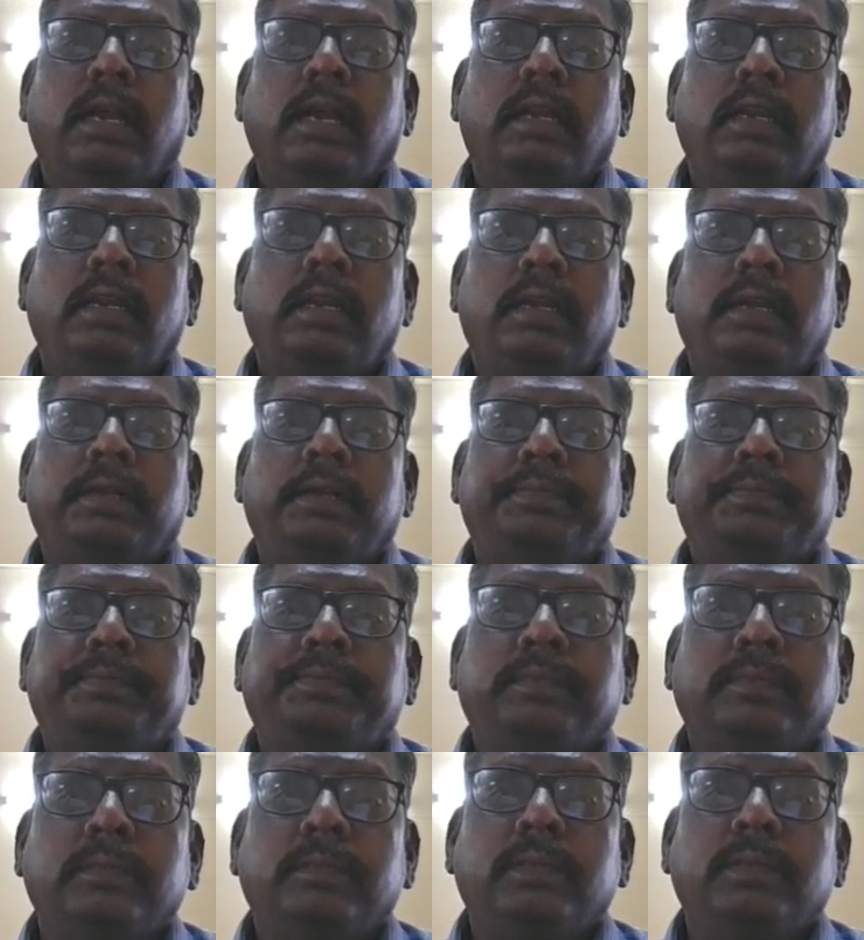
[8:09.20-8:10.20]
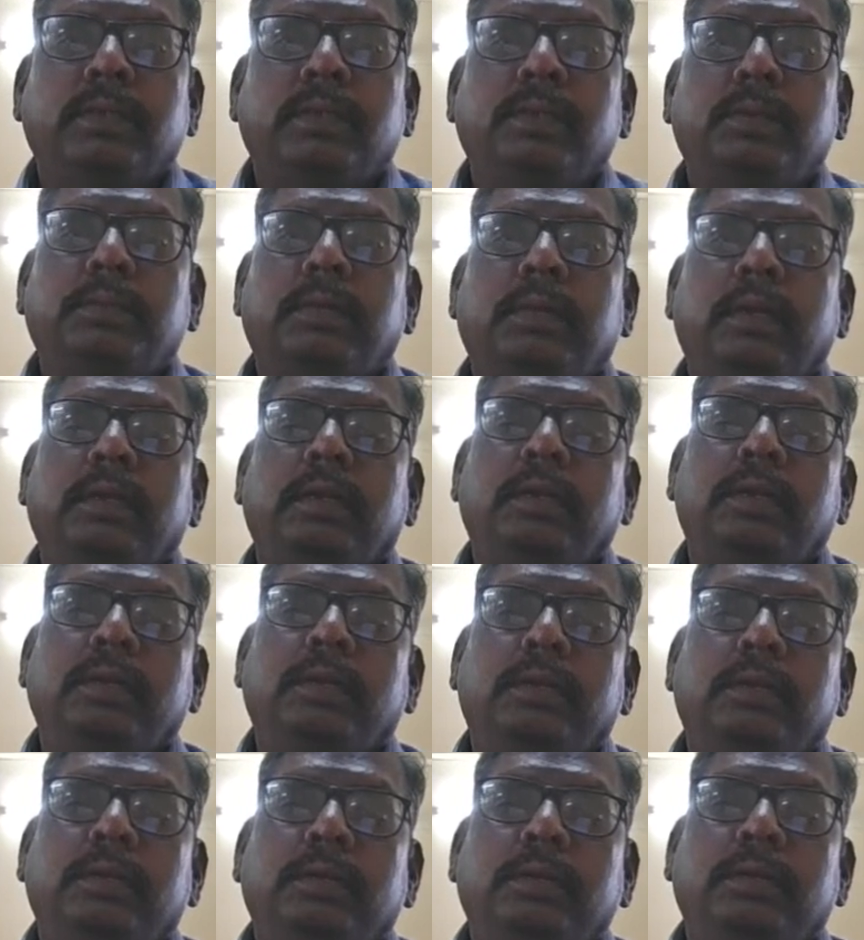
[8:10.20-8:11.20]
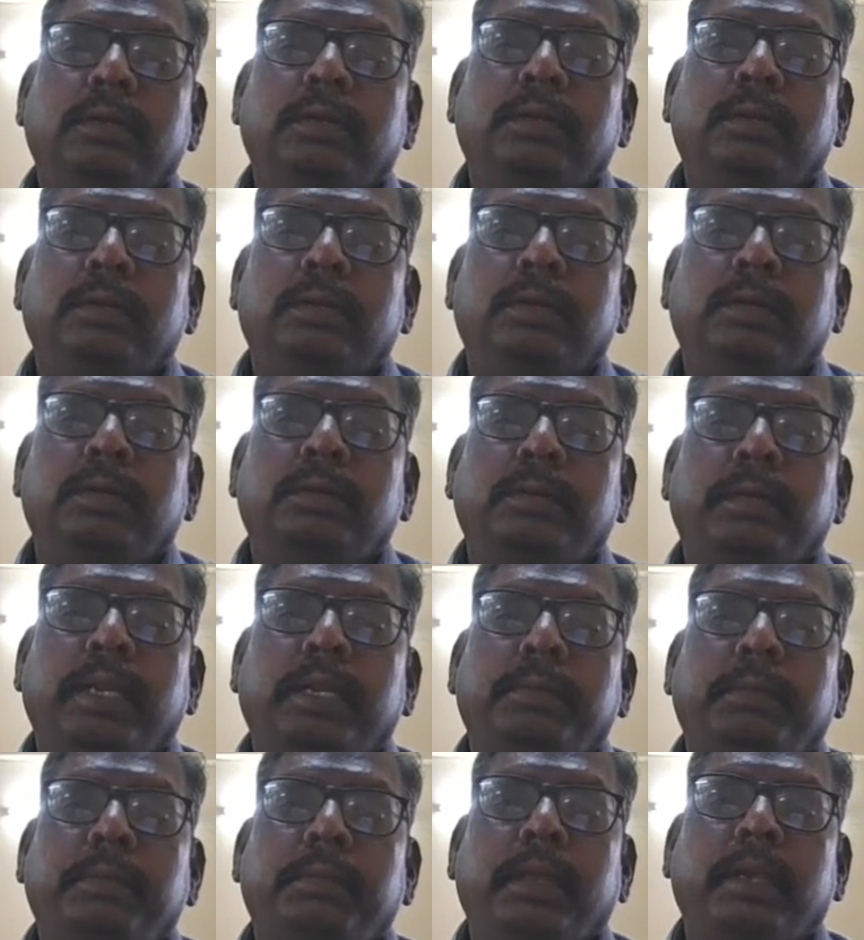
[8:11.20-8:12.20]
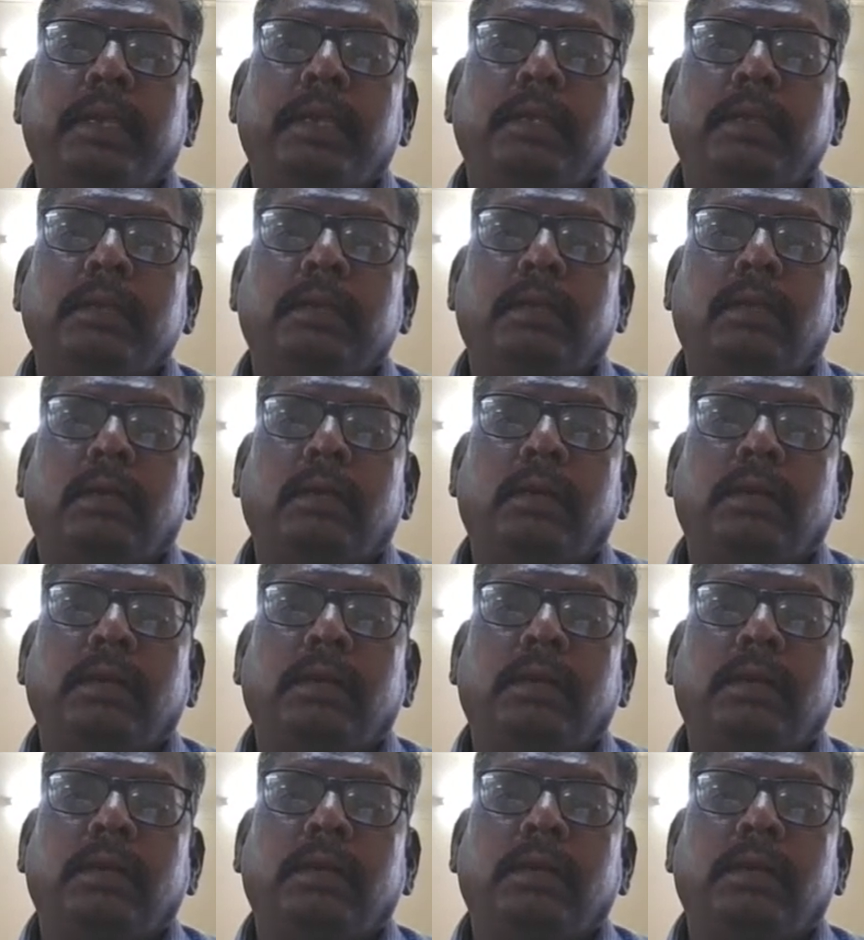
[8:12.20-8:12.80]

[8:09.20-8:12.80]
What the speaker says: and you might be making a